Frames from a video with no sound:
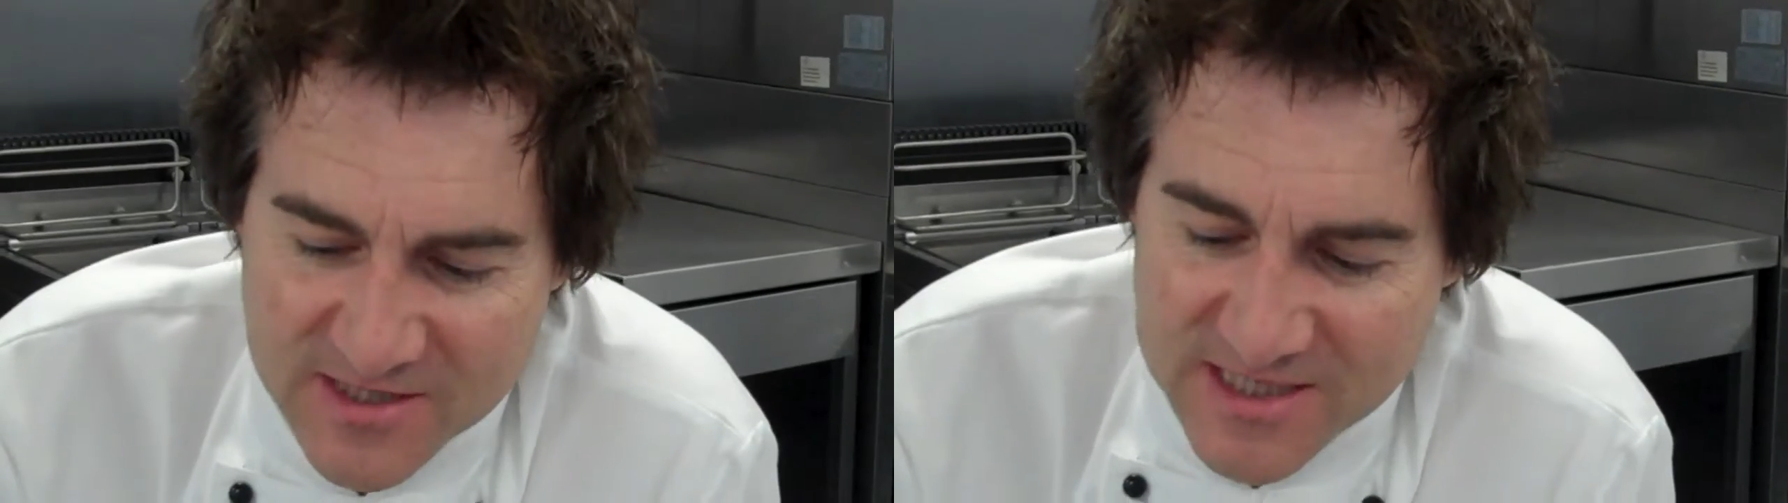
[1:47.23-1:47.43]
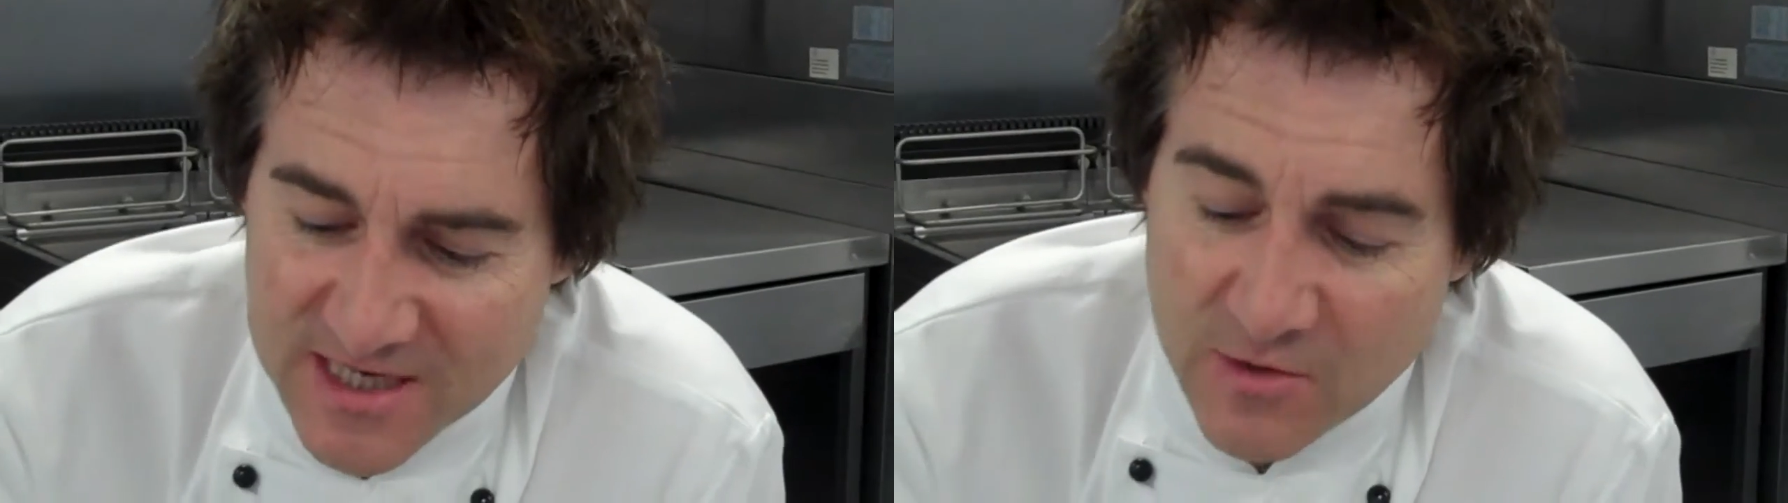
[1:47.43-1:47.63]

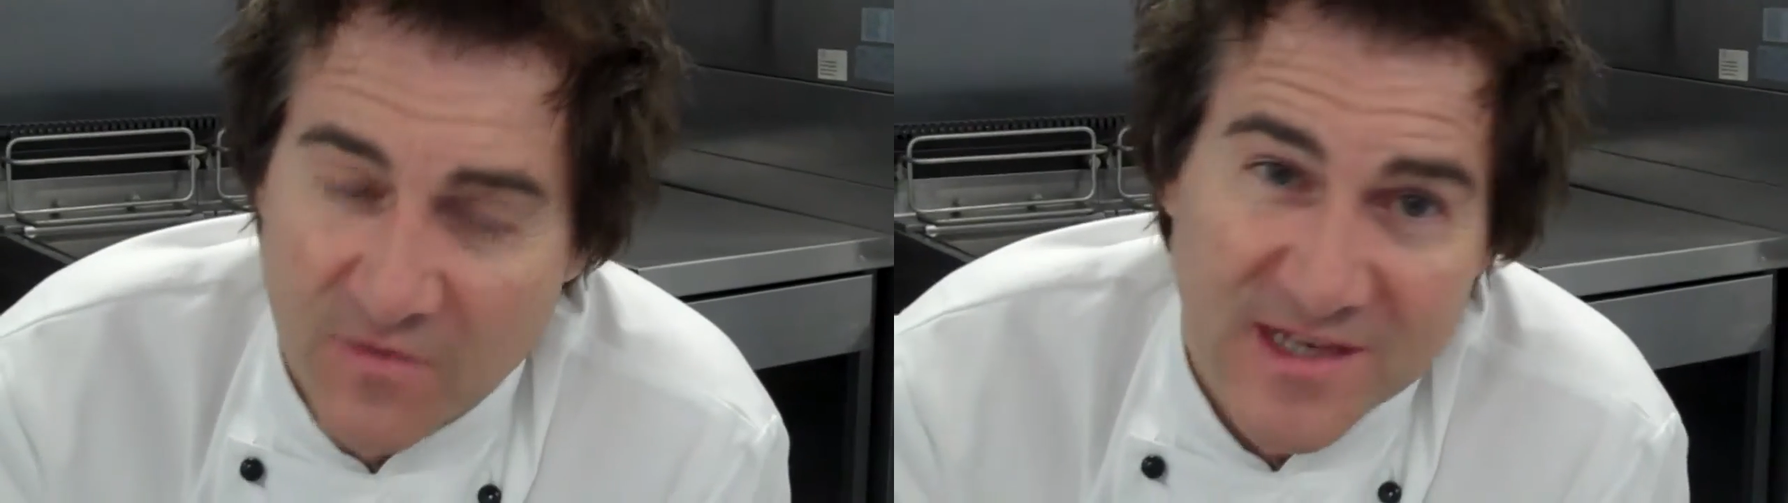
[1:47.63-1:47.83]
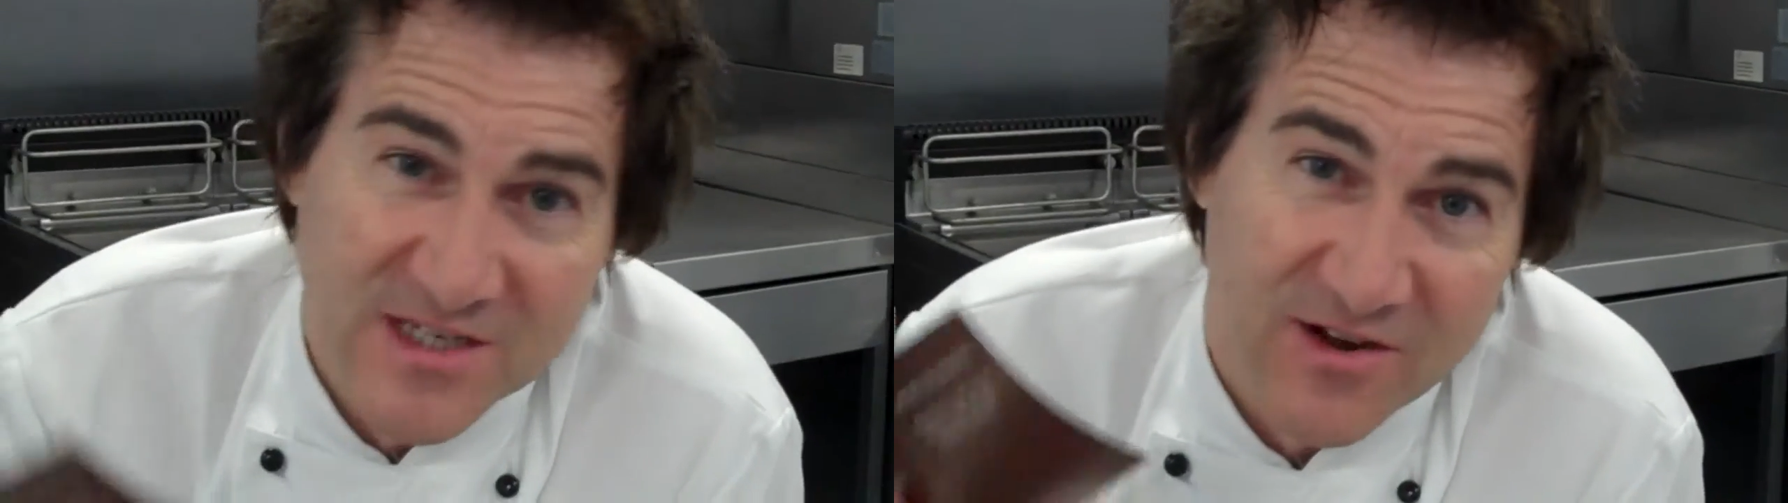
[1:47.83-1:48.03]
And I'll tell you
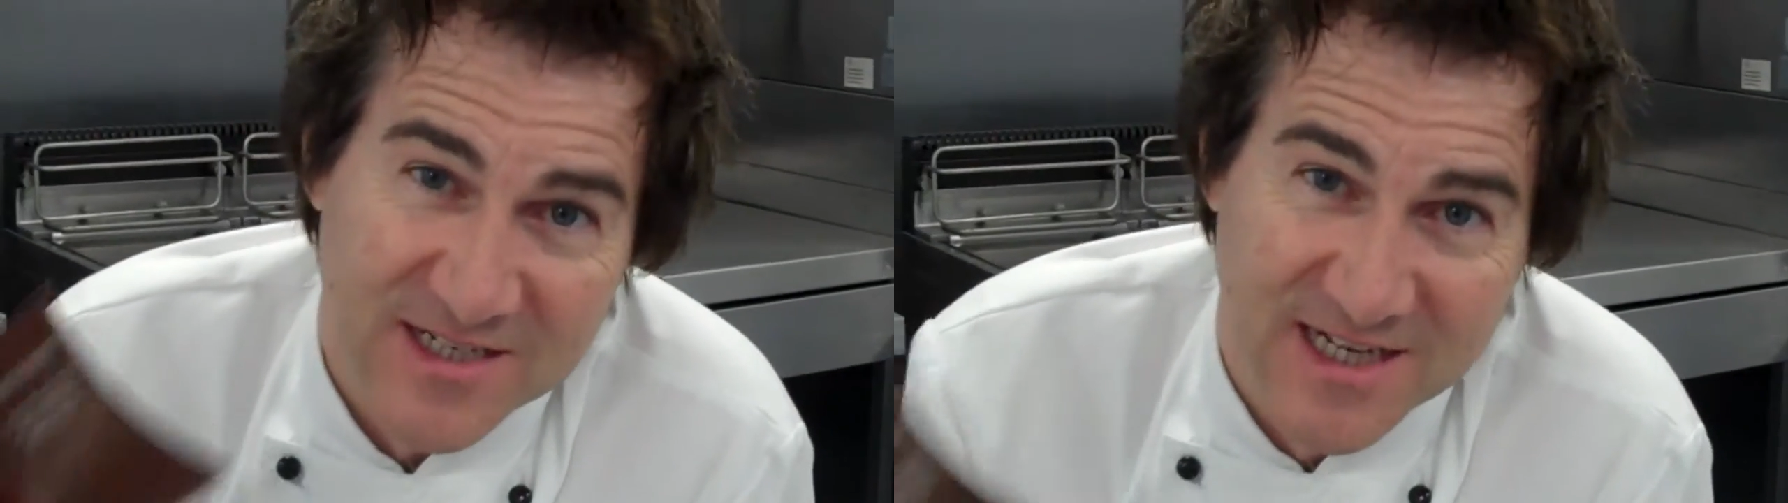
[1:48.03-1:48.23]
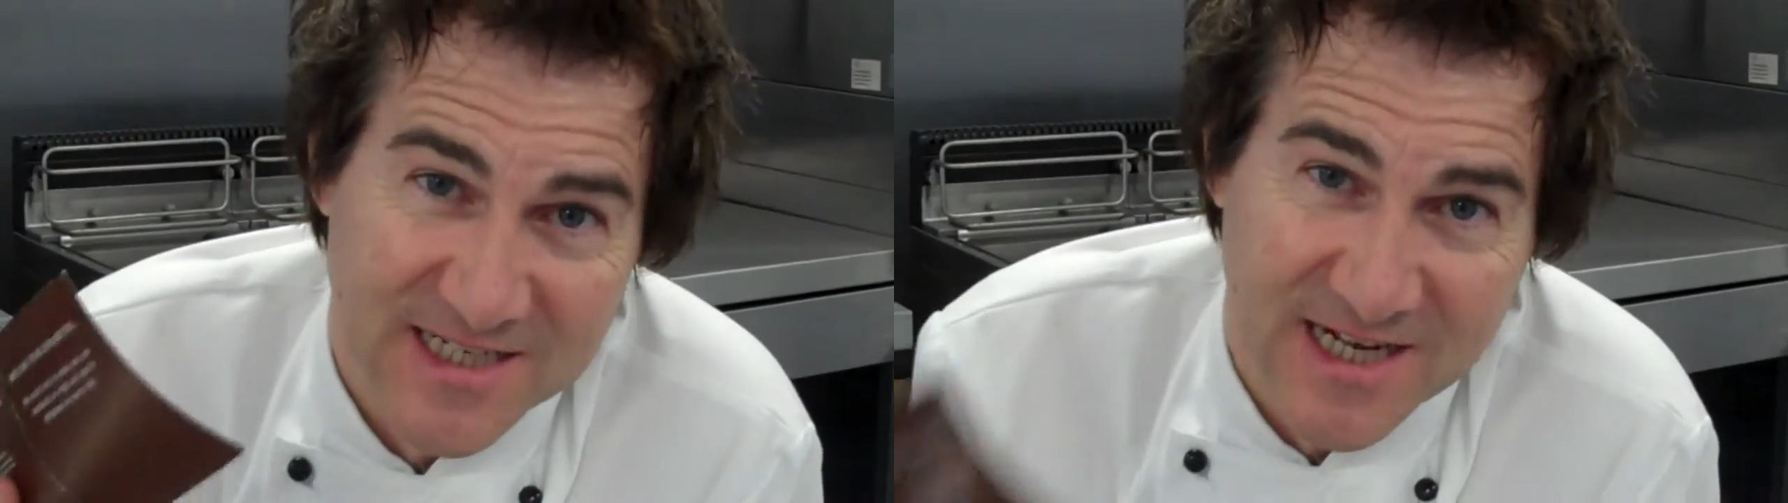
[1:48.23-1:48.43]
what, these guys
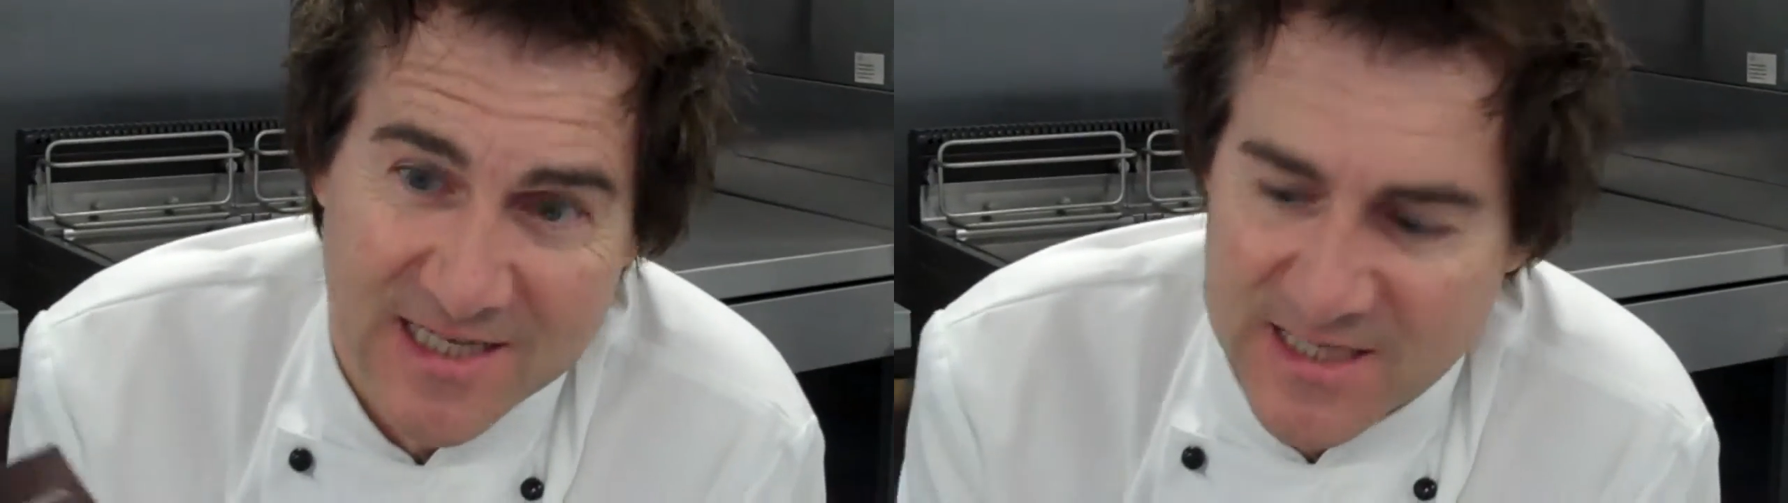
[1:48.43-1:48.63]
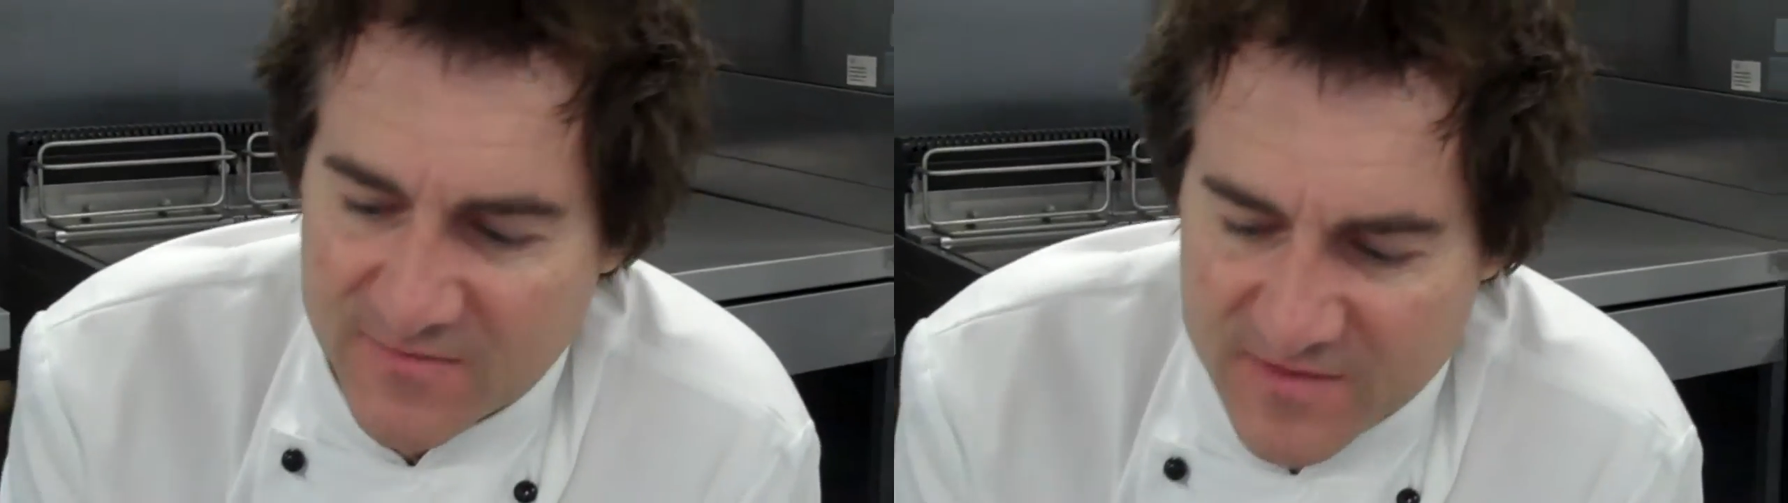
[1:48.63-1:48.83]
get 10
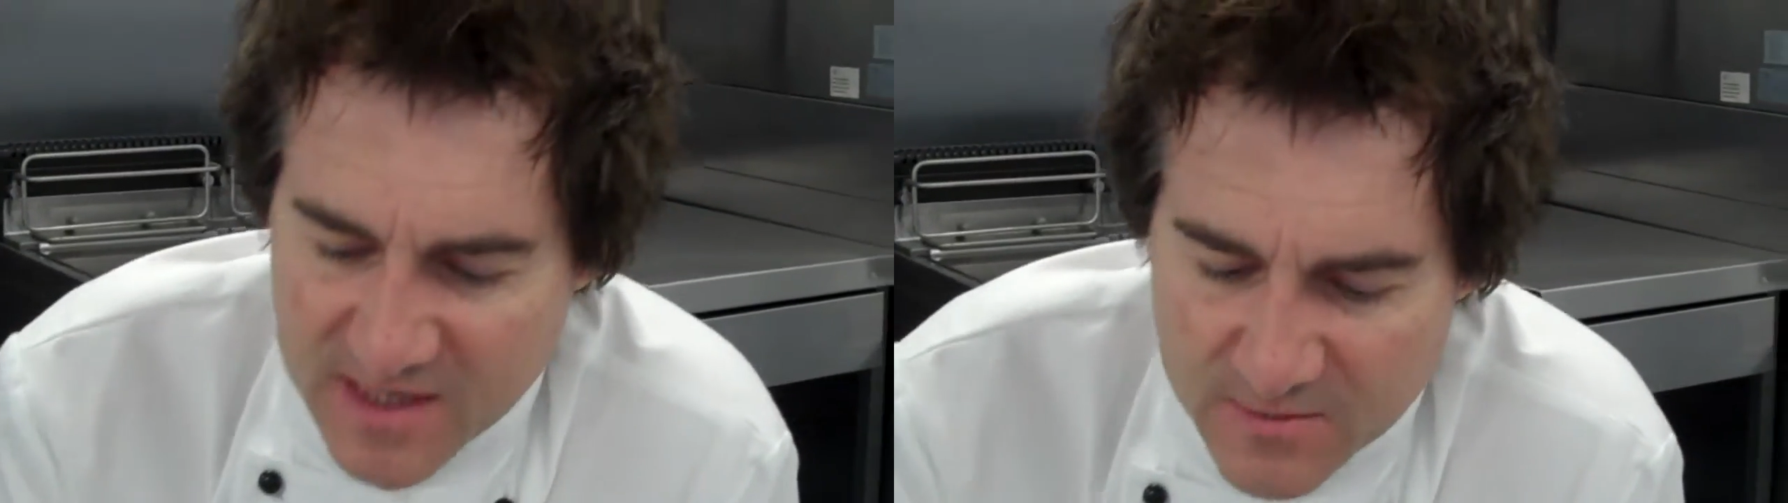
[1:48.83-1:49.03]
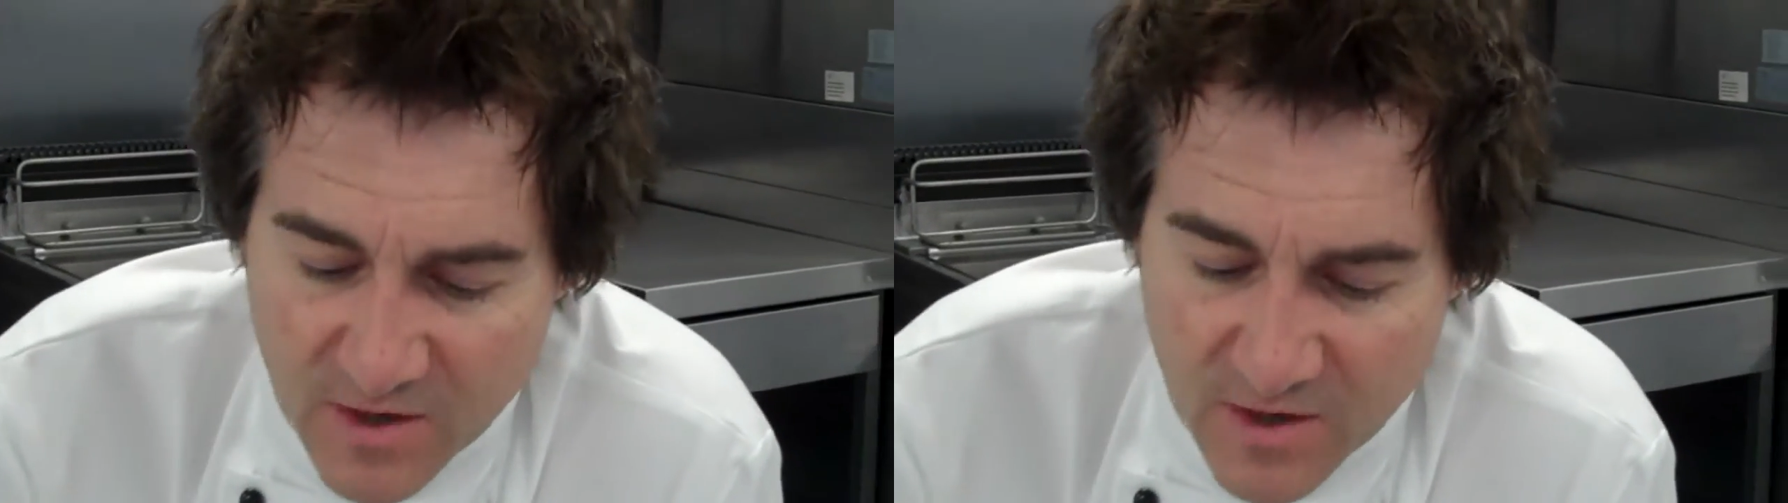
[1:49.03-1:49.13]
out of 10 for that.